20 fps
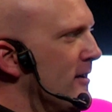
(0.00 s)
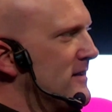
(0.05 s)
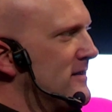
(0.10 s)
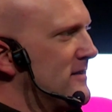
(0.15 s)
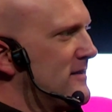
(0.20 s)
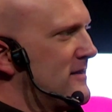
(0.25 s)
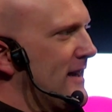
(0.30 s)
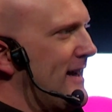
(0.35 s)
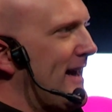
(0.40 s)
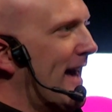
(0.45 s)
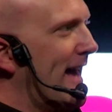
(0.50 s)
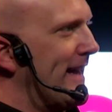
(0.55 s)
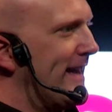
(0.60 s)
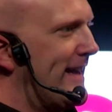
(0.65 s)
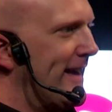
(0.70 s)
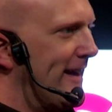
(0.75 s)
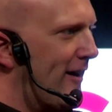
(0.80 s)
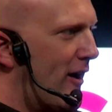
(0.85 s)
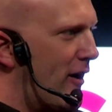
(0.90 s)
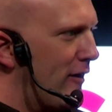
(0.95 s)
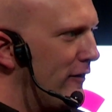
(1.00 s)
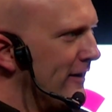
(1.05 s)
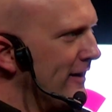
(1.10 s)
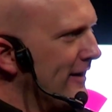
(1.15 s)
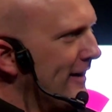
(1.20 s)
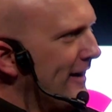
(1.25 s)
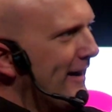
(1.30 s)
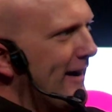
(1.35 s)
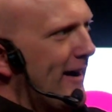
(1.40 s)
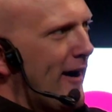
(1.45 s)
to kind of get our
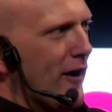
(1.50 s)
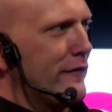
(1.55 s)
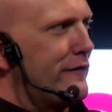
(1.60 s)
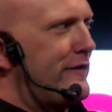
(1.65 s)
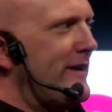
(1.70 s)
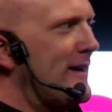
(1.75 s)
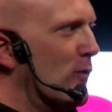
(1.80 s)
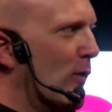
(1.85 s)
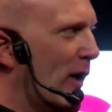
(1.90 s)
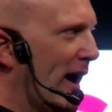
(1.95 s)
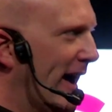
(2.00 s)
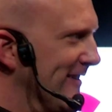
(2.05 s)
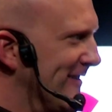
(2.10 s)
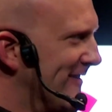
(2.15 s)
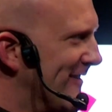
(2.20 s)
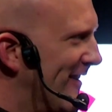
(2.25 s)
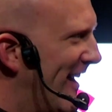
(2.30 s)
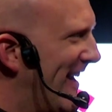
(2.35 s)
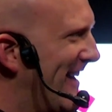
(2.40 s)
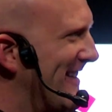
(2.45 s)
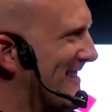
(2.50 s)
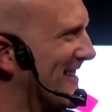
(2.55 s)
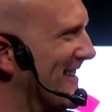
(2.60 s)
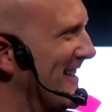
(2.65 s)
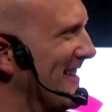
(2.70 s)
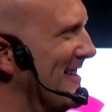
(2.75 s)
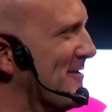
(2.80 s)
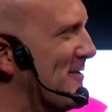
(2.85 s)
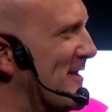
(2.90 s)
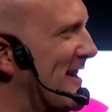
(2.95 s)
feet wet, right?
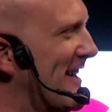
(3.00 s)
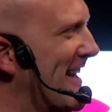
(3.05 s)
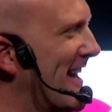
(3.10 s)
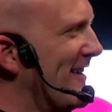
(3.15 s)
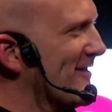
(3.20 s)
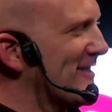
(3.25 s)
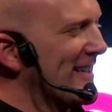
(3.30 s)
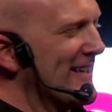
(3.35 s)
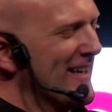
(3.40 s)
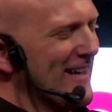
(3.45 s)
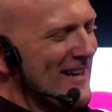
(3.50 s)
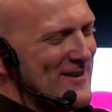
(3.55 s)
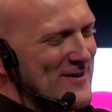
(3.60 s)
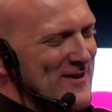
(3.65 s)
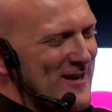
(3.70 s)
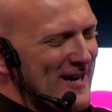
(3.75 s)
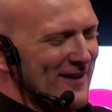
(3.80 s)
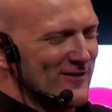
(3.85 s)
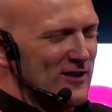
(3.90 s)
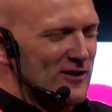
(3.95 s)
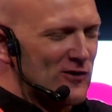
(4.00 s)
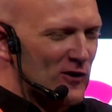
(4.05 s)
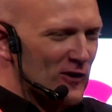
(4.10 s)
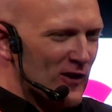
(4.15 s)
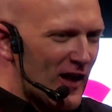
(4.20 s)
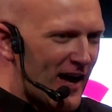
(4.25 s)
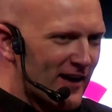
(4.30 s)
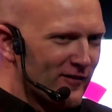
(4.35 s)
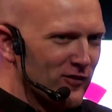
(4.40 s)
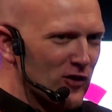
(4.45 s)
We didn't have to do a
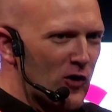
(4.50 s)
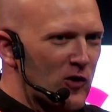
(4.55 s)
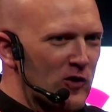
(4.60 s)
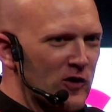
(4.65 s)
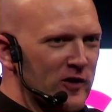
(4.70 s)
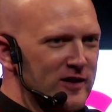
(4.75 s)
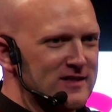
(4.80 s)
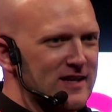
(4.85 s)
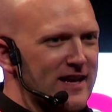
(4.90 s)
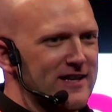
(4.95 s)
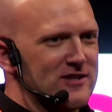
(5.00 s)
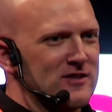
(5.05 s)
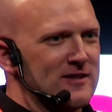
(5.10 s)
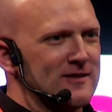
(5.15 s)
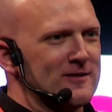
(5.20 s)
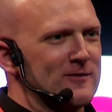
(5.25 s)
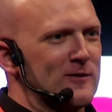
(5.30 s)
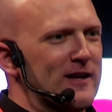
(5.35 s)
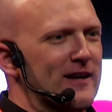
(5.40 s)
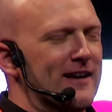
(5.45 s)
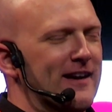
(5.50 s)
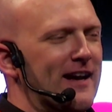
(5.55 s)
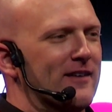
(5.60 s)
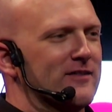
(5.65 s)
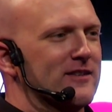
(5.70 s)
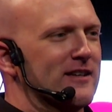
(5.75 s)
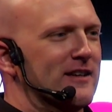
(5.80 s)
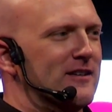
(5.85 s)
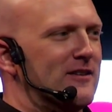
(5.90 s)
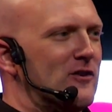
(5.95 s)
lot of localization. We didn't have
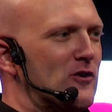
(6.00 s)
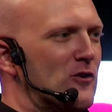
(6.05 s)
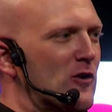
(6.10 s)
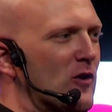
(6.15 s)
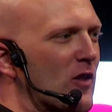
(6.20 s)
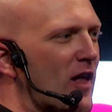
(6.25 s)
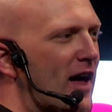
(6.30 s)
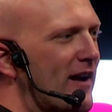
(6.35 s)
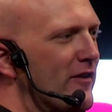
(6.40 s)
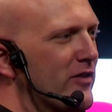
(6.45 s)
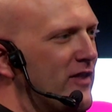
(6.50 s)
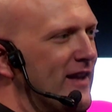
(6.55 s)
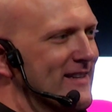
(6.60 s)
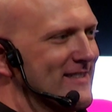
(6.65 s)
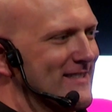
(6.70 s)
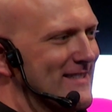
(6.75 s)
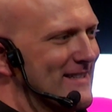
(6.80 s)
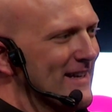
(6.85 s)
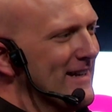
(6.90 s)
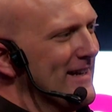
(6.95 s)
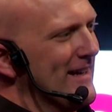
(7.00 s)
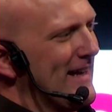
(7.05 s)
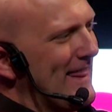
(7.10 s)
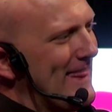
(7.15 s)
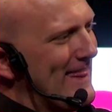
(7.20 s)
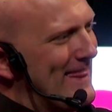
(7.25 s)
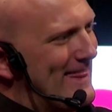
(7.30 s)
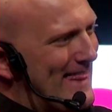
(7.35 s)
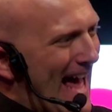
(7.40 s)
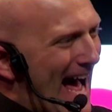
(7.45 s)
to do a lot of things
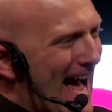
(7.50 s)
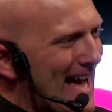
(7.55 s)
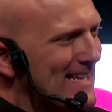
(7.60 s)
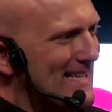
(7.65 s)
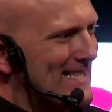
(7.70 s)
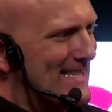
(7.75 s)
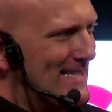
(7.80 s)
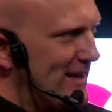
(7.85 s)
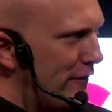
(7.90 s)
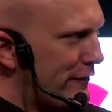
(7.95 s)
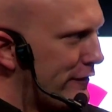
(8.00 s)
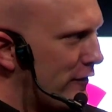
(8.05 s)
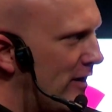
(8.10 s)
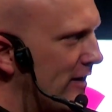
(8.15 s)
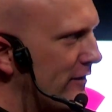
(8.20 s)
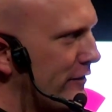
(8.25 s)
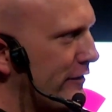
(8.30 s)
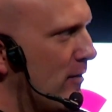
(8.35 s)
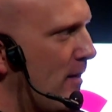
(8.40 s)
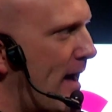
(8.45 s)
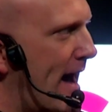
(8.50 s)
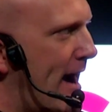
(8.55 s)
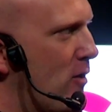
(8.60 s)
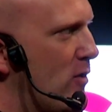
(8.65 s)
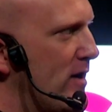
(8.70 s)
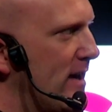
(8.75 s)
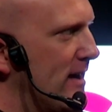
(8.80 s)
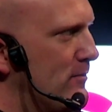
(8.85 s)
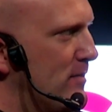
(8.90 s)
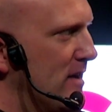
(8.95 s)
that different from how
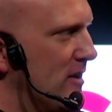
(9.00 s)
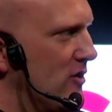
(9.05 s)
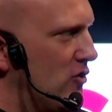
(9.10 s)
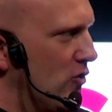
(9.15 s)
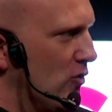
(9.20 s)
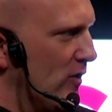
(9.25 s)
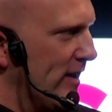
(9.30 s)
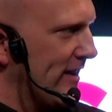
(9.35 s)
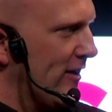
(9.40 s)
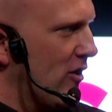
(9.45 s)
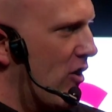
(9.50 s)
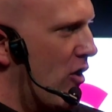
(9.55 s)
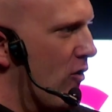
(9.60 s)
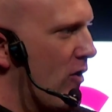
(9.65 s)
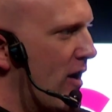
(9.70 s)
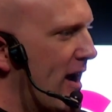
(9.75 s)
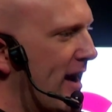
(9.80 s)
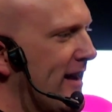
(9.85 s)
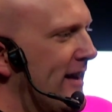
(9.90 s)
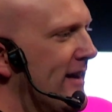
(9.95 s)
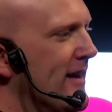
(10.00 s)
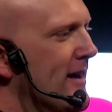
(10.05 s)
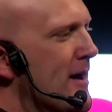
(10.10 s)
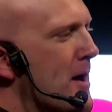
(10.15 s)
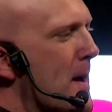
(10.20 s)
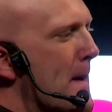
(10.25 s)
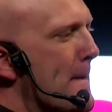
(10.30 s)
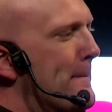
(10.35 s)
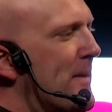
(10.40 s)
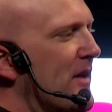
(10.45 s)
we had been doing it already.
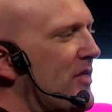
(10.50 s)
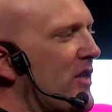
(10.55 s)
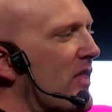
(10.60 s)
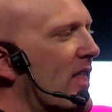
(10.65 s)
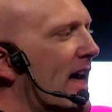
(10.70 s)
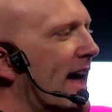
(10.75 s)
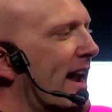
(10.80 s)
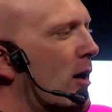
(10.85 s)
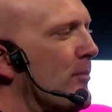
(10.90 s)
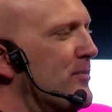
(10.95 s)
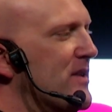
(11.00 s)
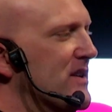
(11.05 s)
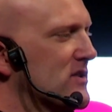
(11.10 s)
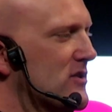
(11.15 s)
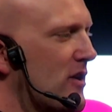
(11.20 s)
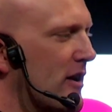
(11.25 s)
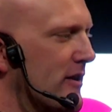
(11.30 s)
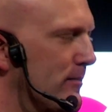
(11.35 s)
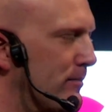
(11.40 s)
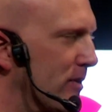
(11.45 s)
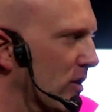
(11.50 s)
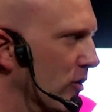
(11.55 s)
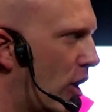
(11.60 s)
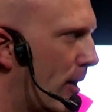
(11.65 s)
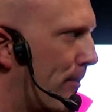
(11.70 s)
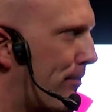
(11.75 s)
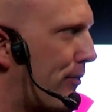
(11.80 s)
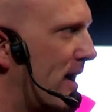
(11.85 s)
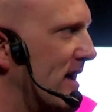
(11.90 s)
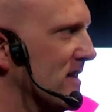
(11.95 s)
But then that helped us start to build
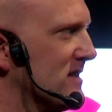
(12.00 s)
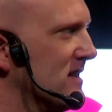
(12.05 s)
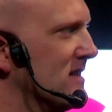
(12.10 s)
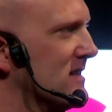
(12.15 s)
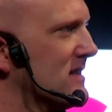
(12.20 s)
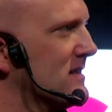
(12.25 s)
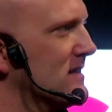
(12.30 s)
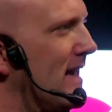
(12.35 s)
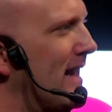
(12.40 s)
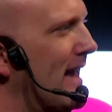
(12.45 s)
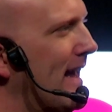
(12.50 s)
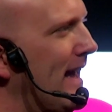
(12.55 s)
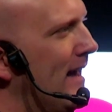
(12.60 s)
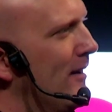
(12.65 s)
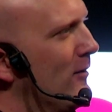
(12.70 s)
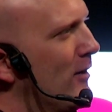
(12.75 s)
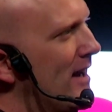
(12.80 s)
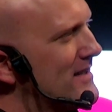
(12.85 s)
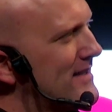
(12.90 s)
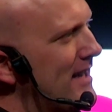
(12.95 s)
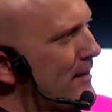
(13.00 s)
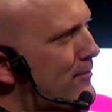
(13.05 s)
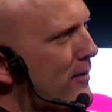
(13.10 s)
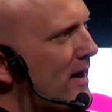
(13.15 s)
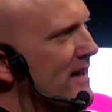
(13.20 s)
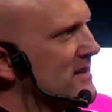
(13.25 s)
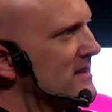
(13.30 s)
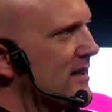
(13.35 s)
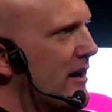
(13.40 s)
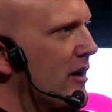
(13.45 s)
our presence. And when I say
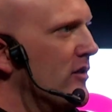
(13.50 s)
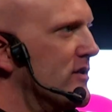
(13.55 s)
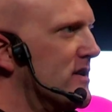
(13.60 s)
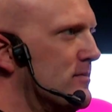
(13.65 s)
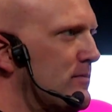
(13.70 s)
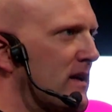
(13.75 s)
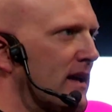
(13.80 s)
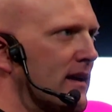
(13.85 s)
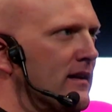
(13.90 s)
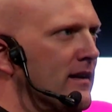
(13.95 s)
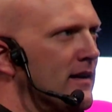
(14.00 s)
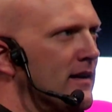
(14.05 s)
presence, I don't just mean